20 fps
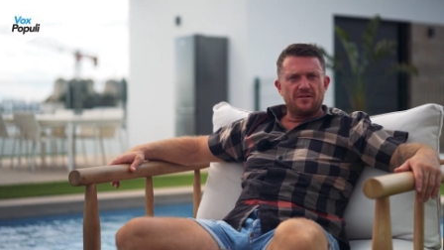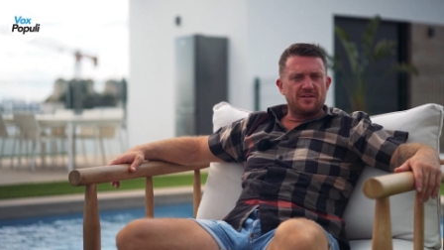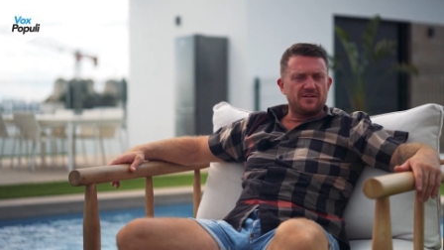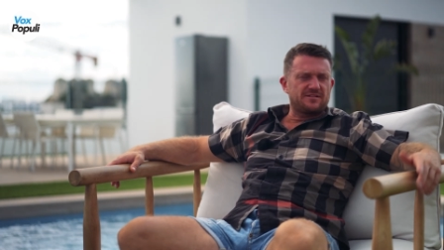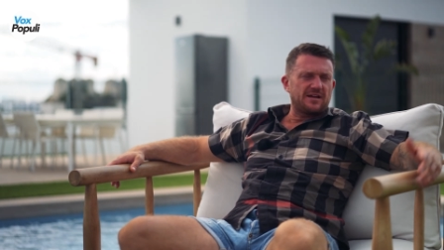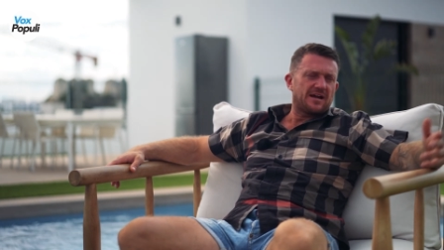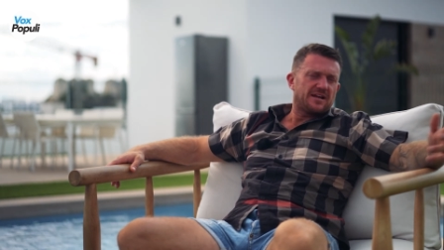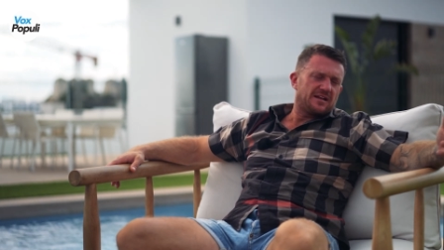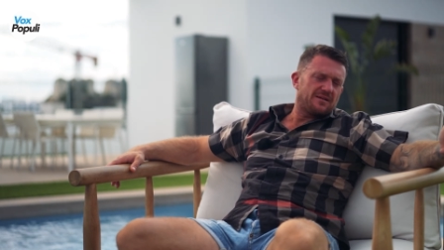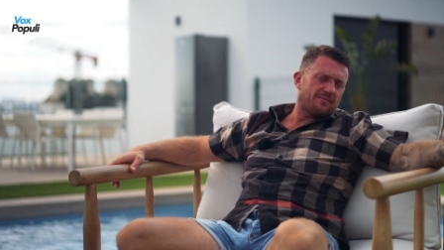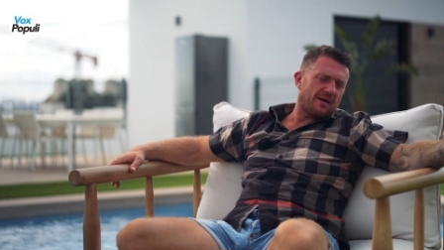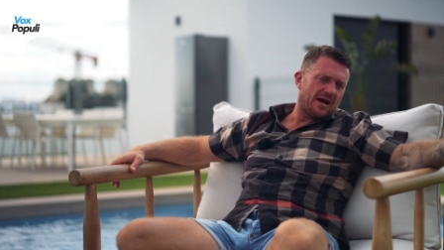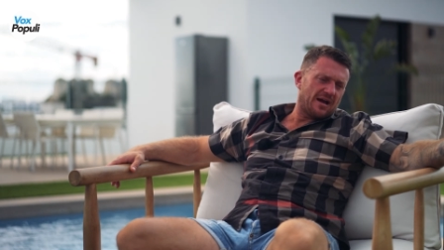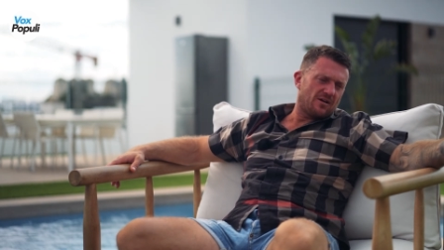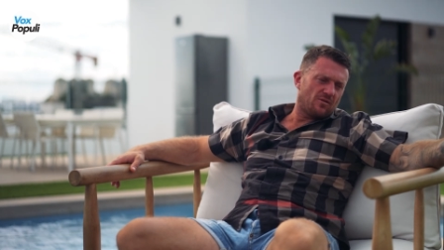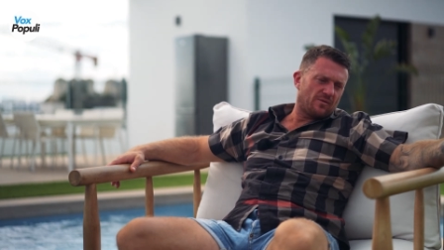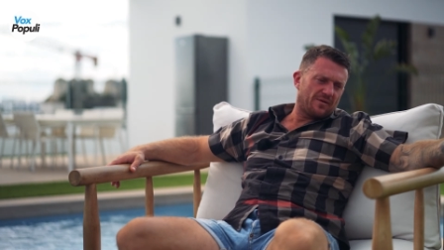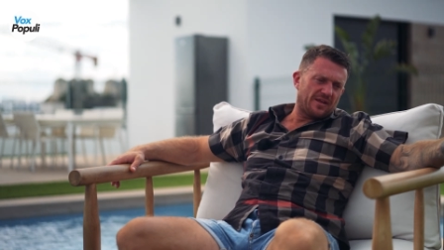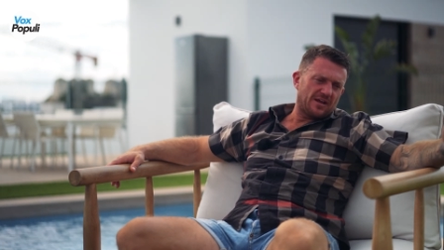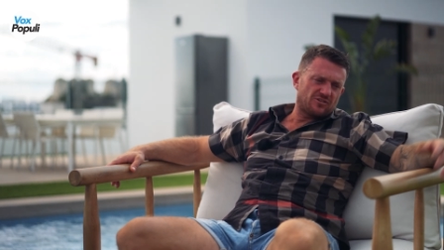The Daily
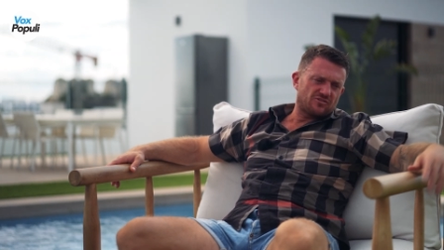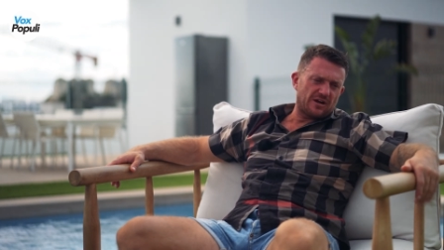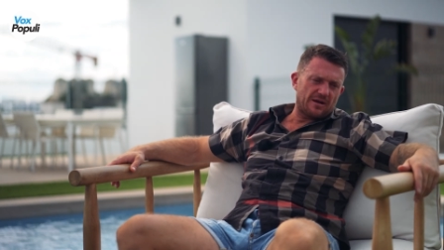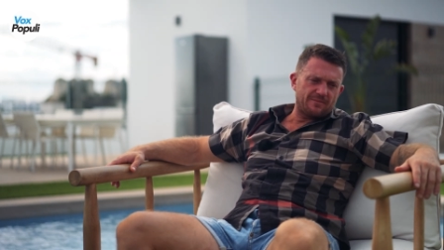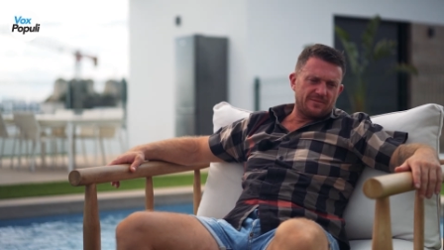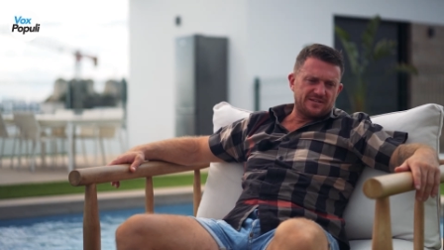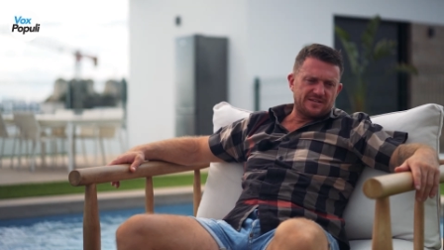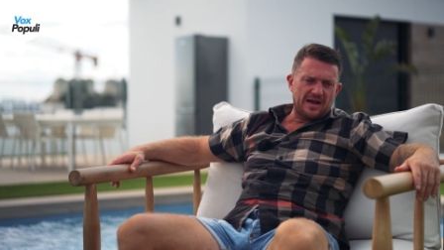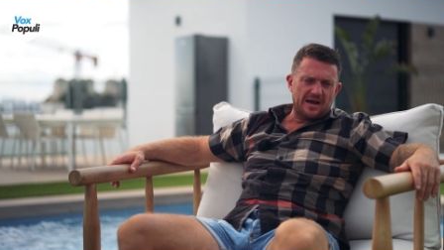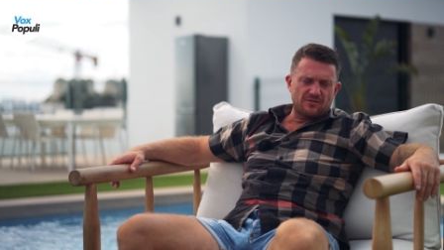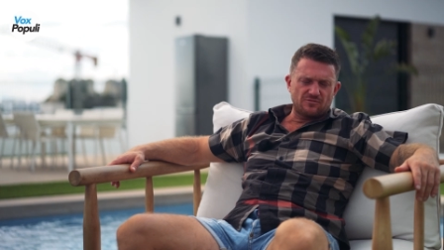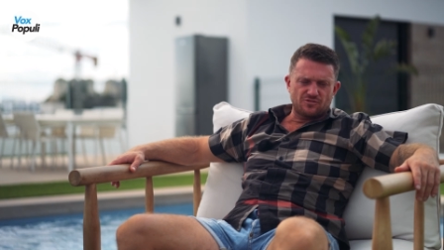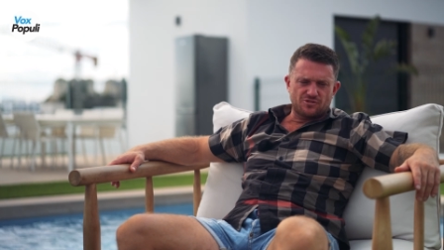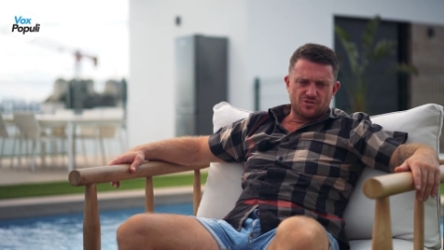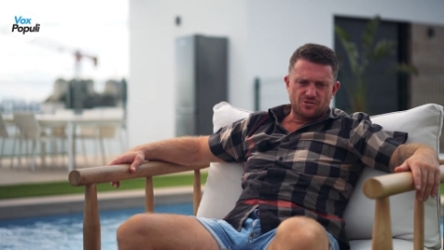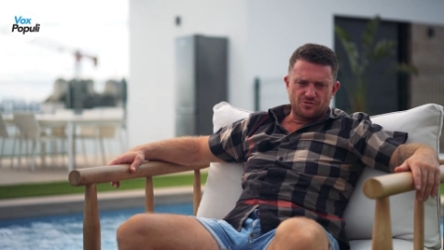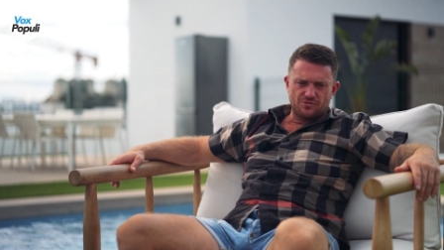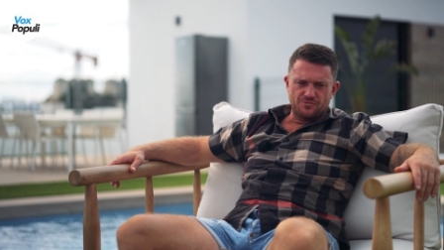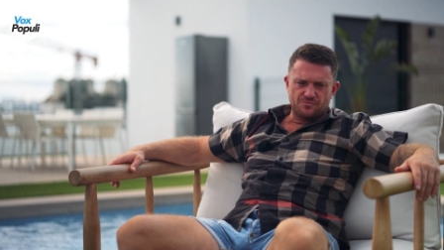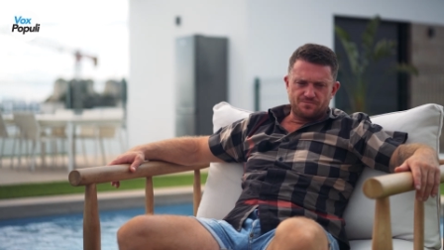Mail, when they track me down
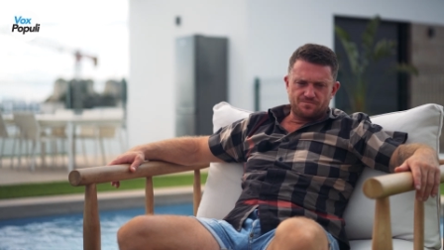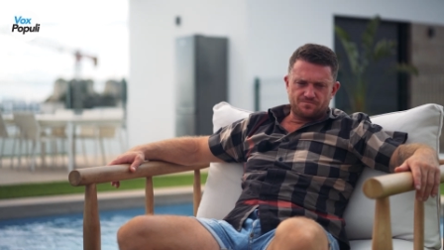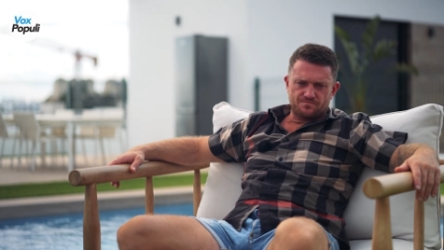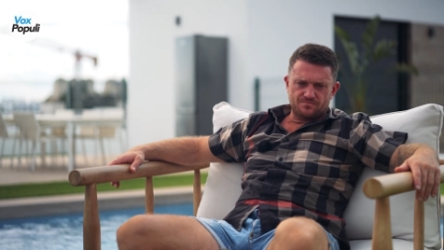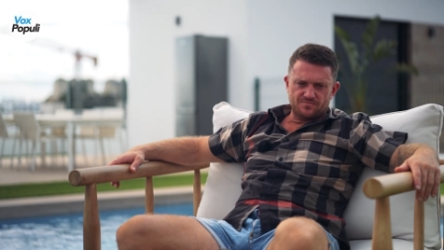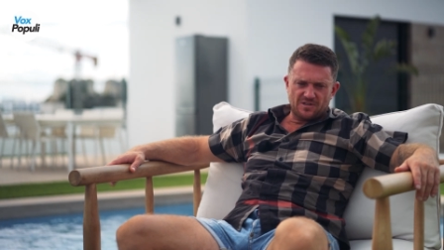to,